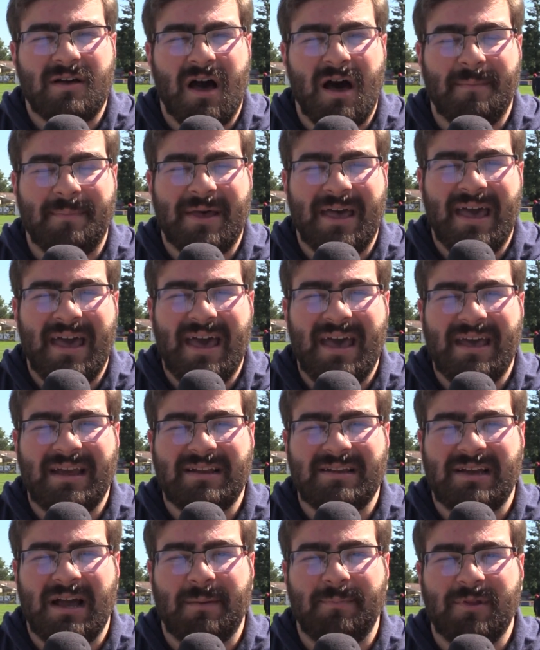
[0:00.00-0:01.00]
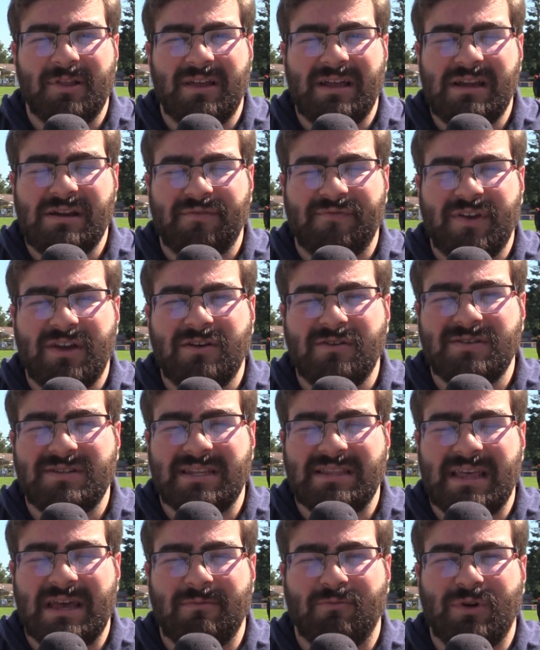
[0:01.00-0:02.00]
Up ahead, couple interviews,
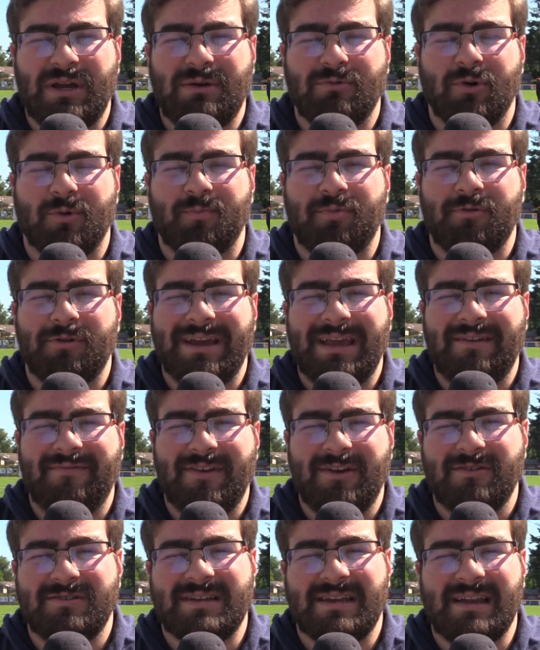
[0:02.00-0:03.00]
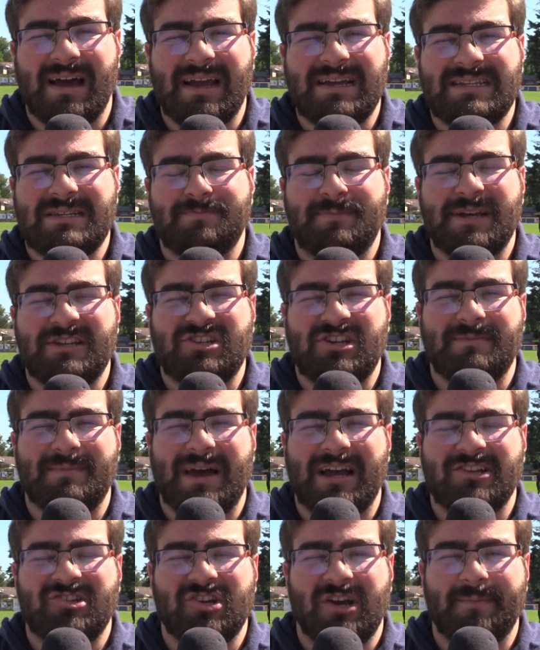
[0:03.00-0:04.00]
and then we will preview tonight's pitching
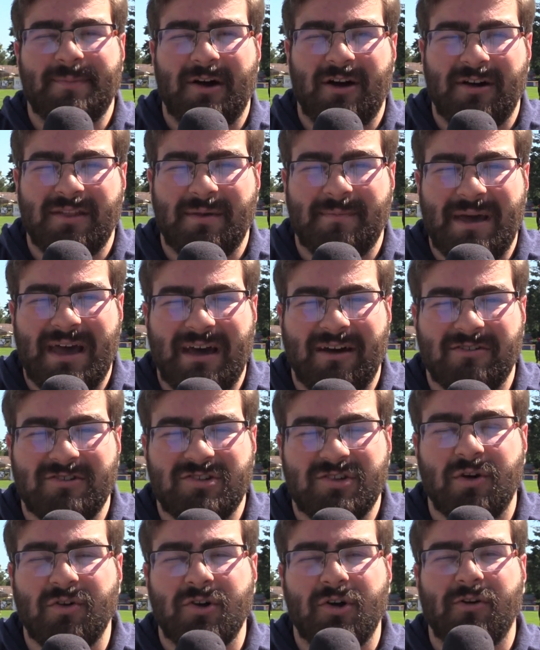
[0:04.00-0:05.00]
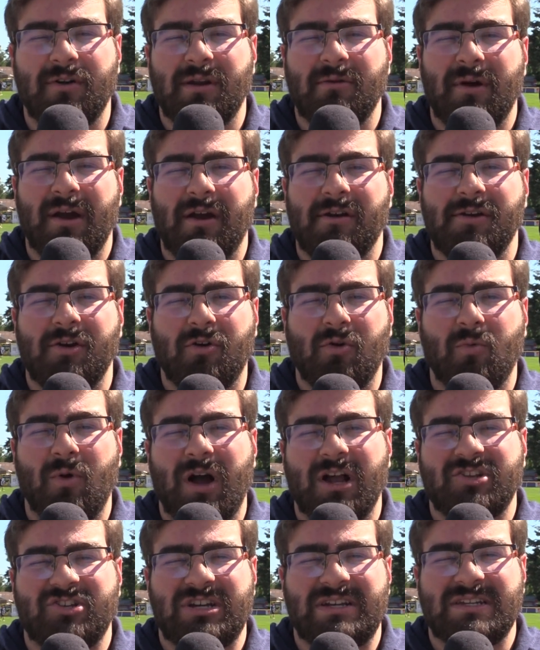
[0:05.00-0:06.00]
matchup on the mound. Don't go anywhere. You're
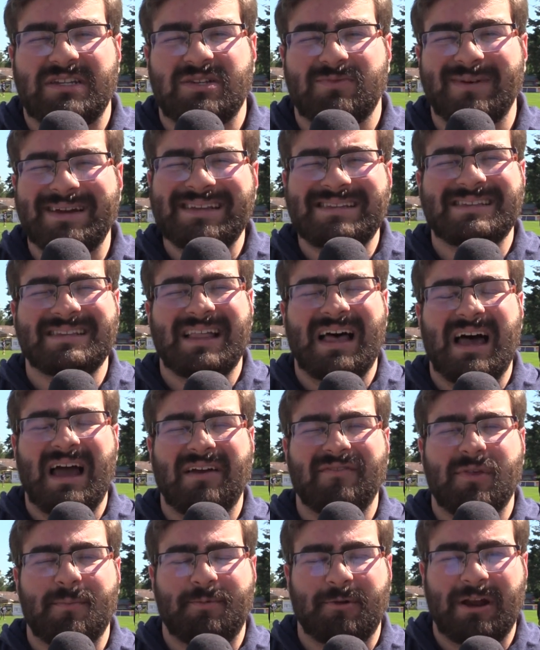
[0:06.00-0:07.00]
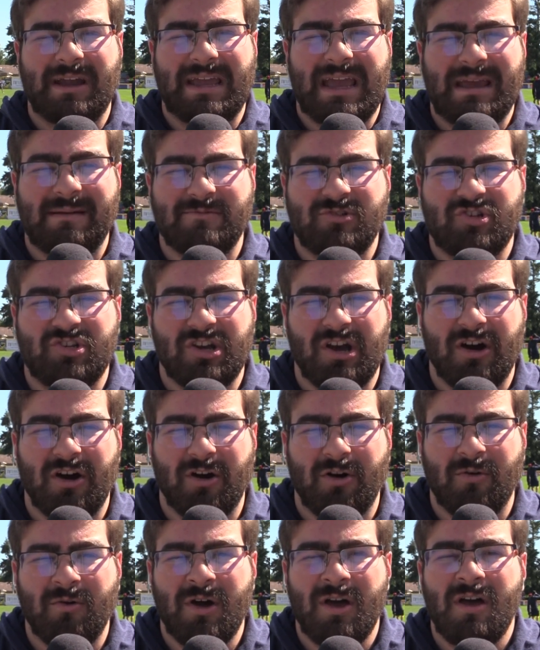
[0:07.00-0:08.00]
watching Sweets Live, the pregame
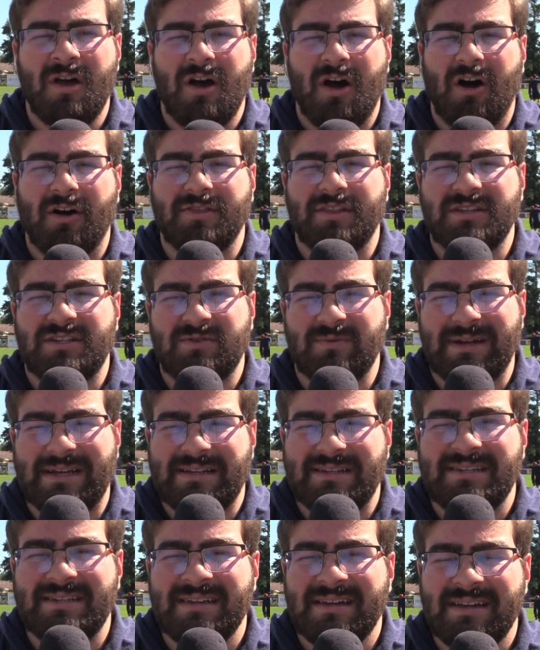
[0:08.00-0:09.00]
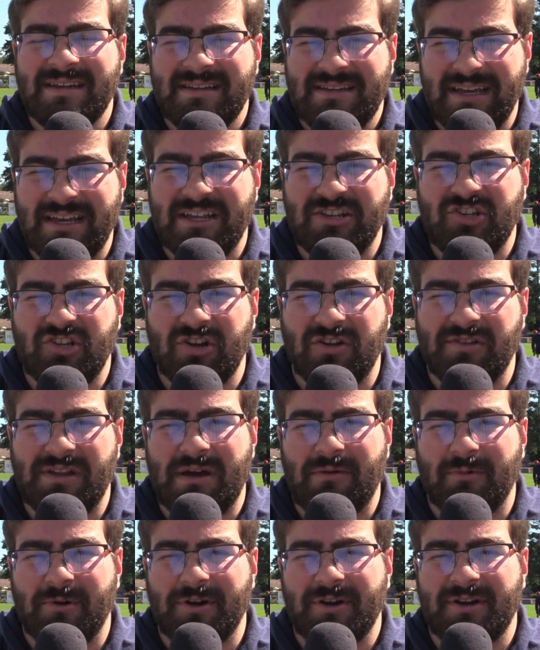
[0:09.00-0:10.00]
show on the Sweets Digital
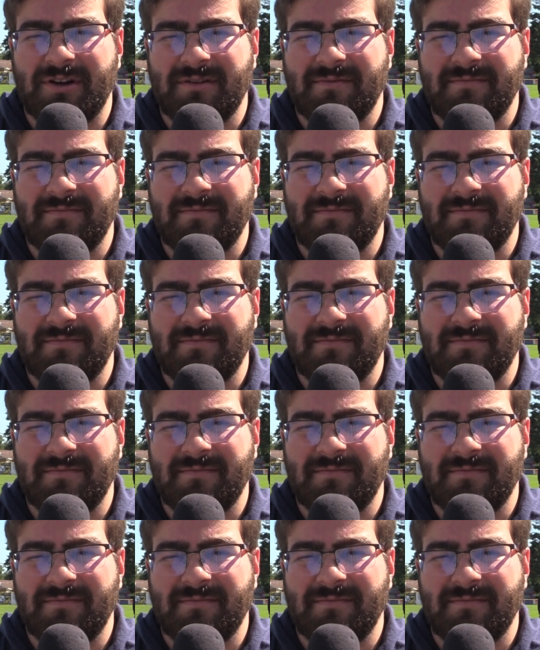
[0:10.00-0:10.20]
Network.